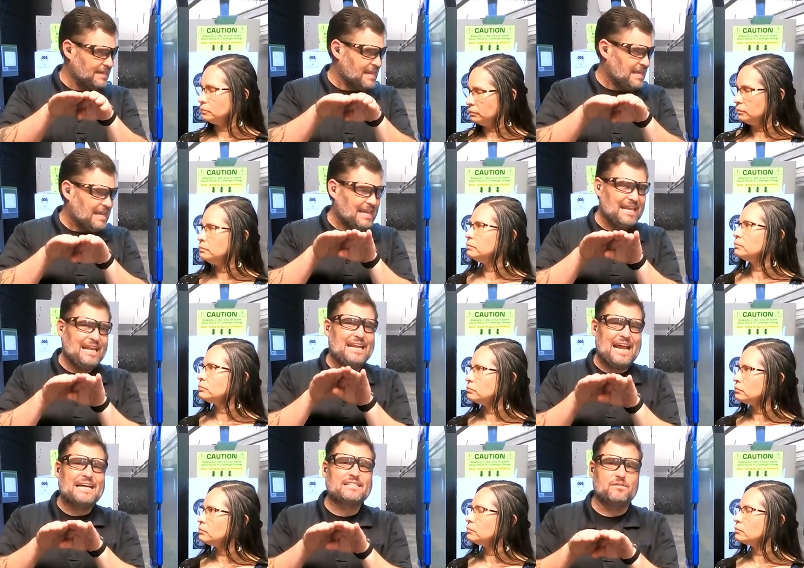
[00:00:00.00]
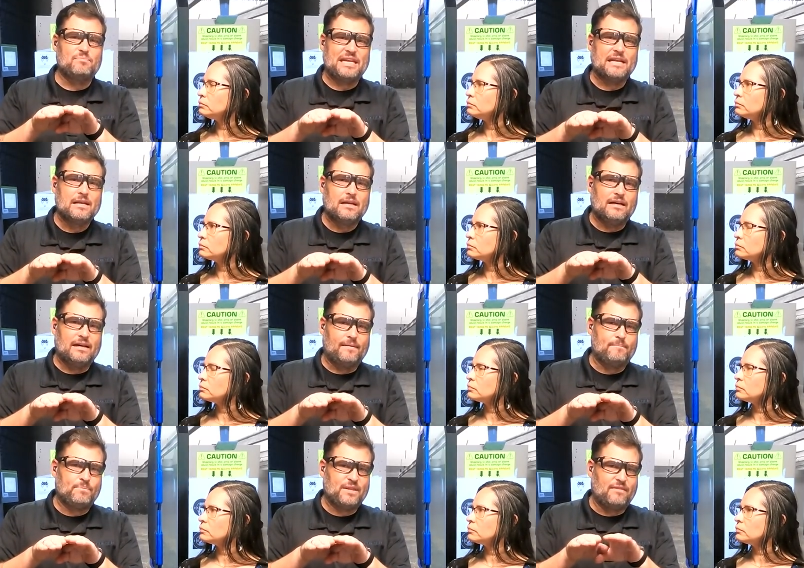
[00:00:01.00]
Speaker 1: right? Mm-hmm. It, it, has to be.
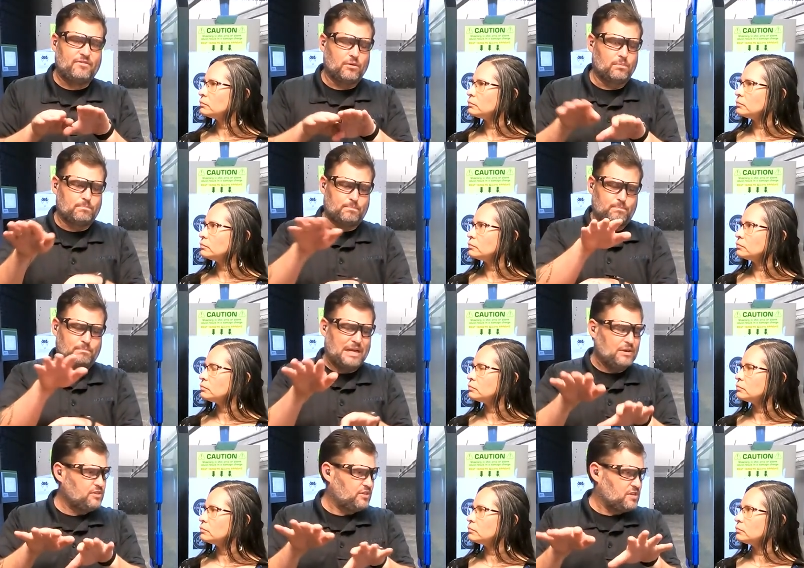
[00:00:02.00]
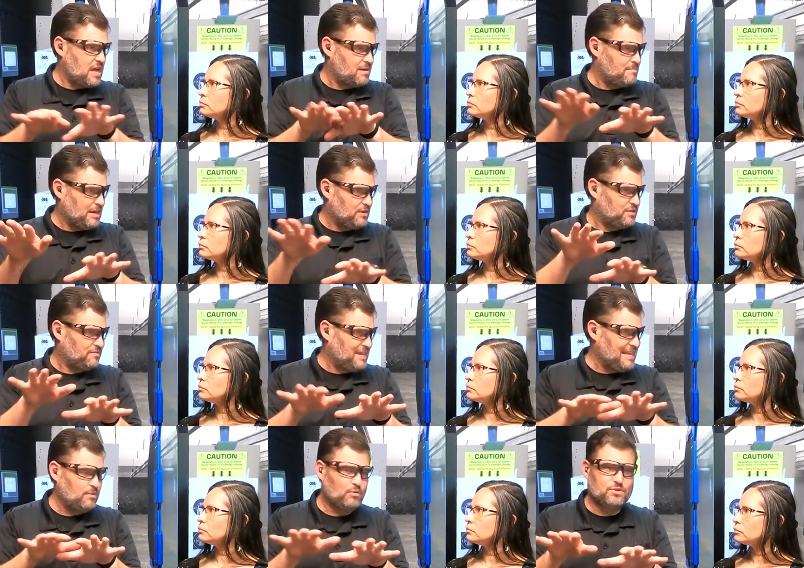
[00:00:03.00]
Um, if your marriage is not a marriage
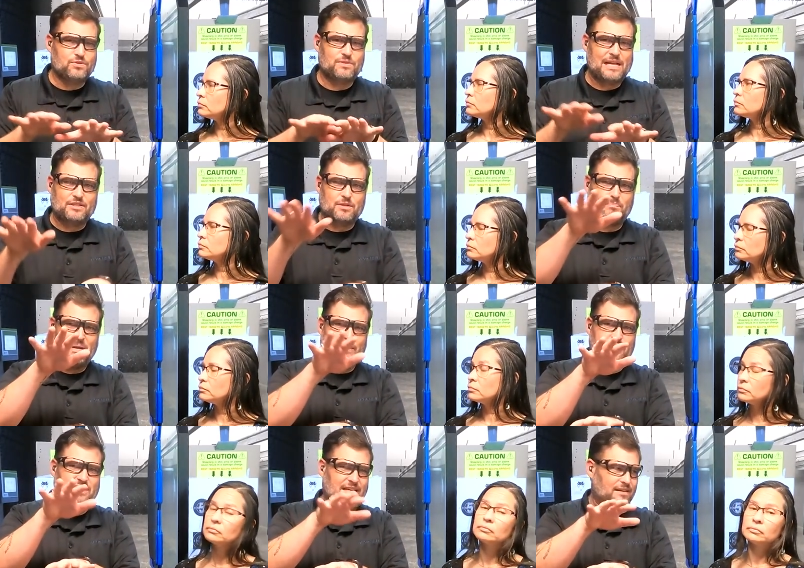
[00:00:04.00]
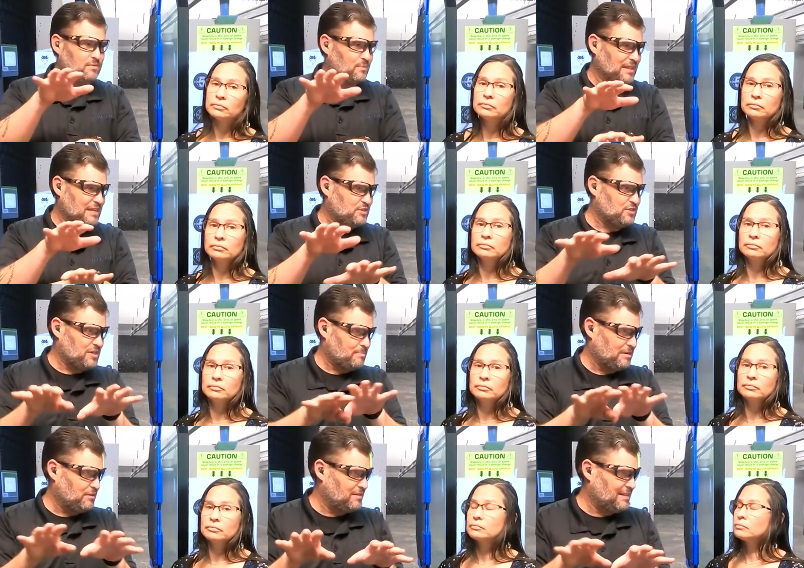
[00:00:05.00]
of equals, that's a parenting
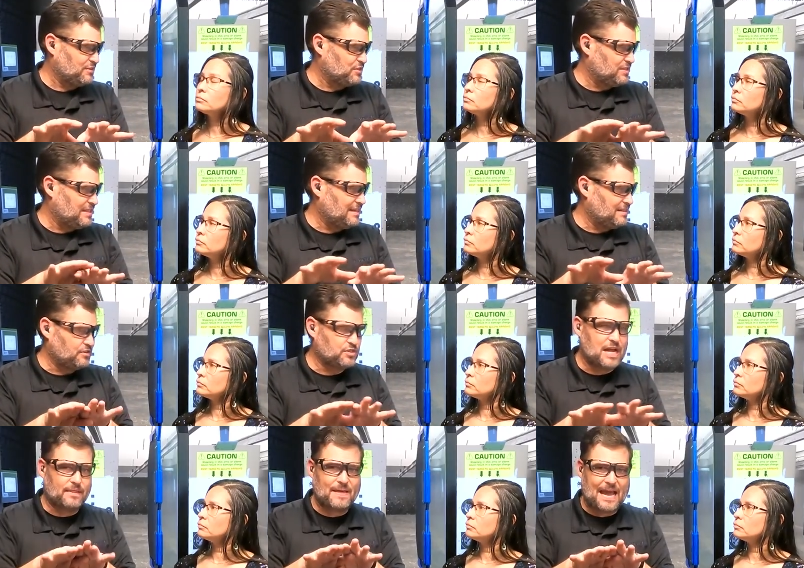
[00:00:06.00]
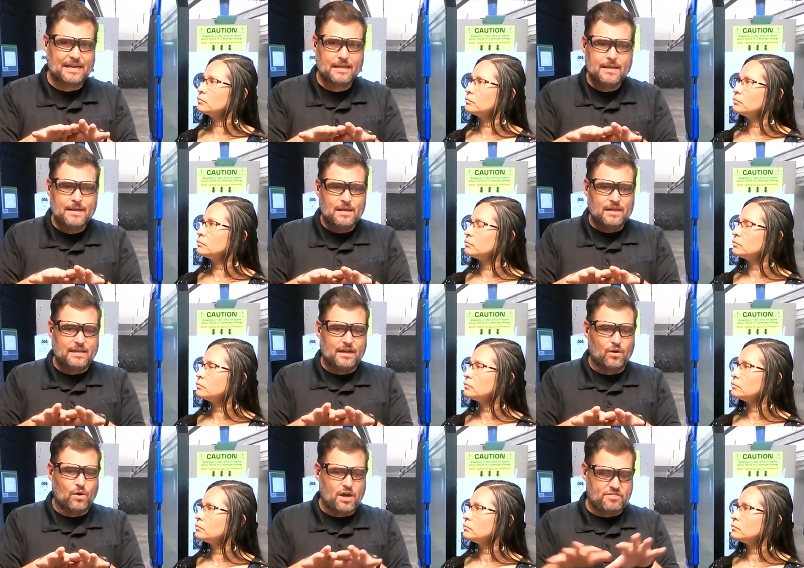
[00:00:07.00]
relationship, and there's there's not that
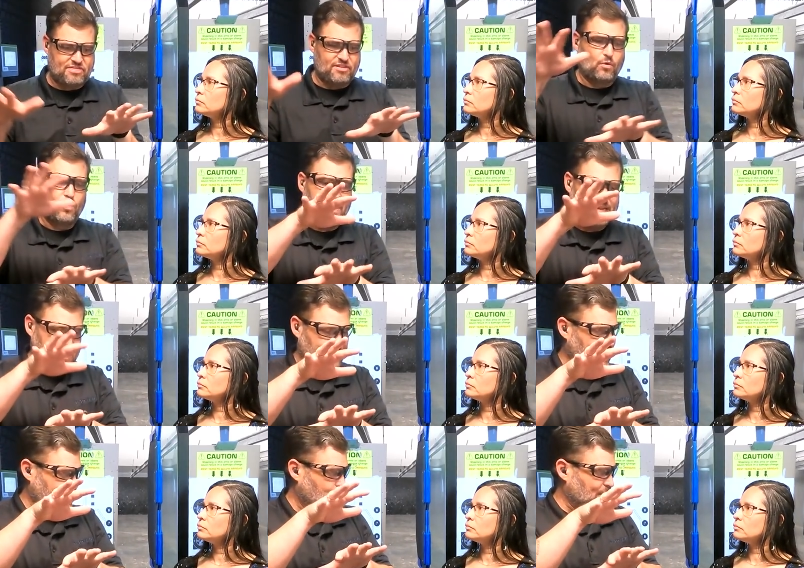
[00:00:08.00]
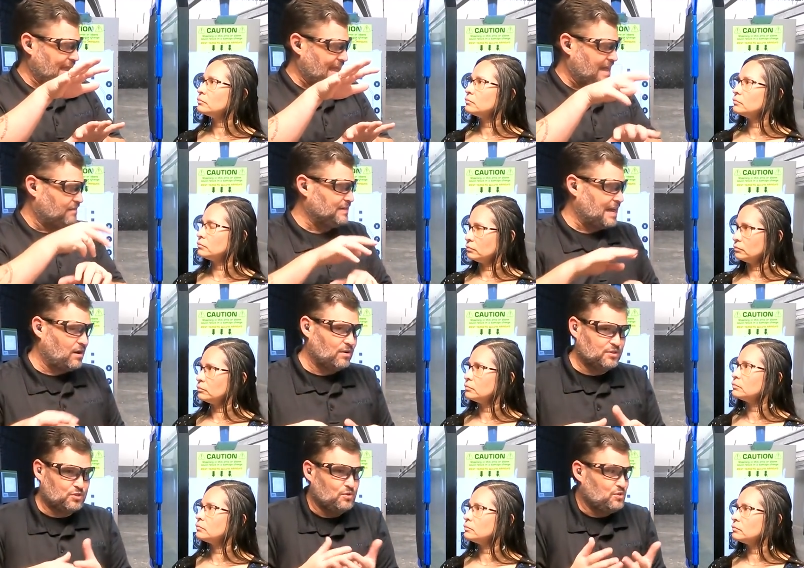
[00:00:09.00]
you know authority like we have
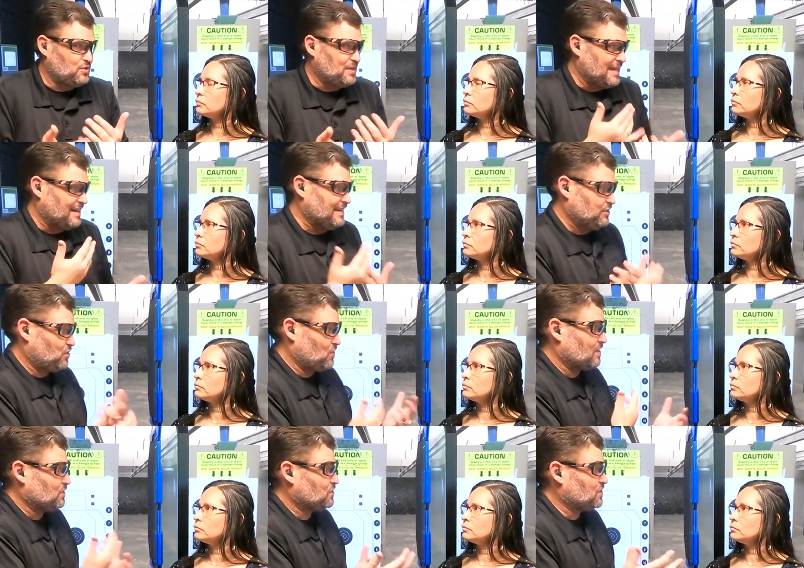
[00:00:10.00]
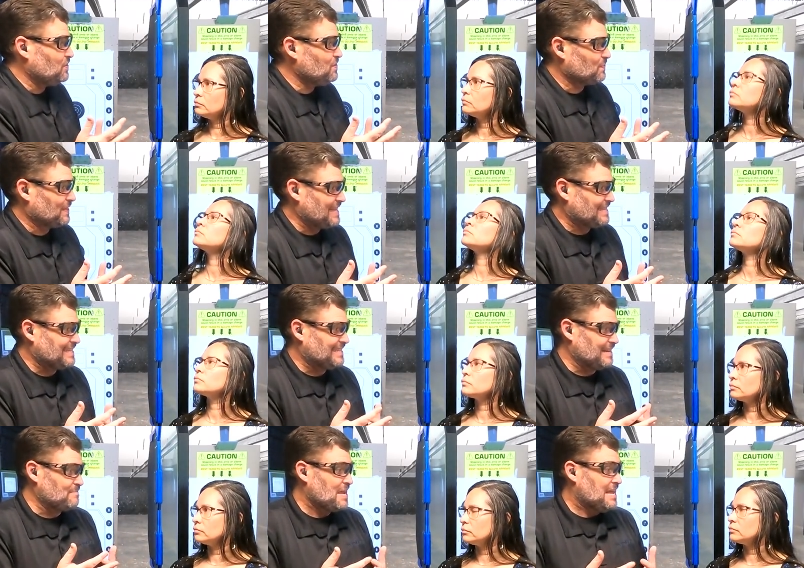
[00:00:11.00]
now as soon as you get an instructor student
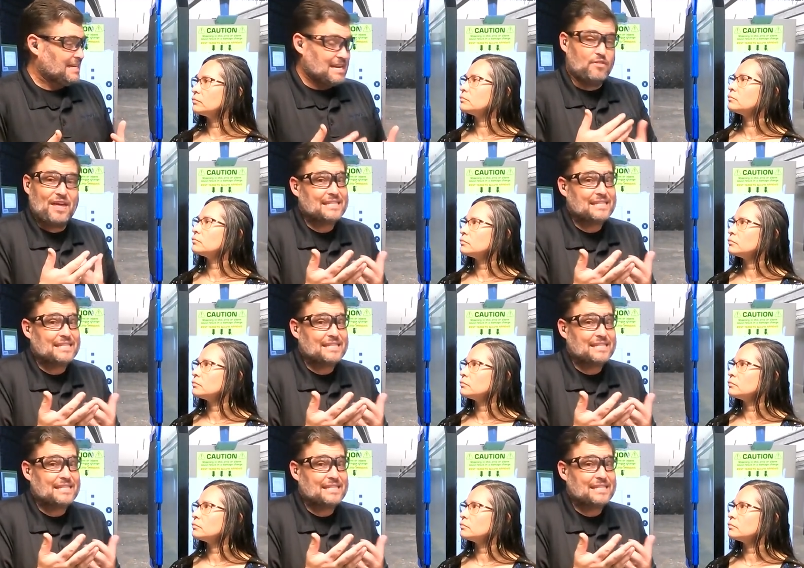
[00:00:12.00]
relationship now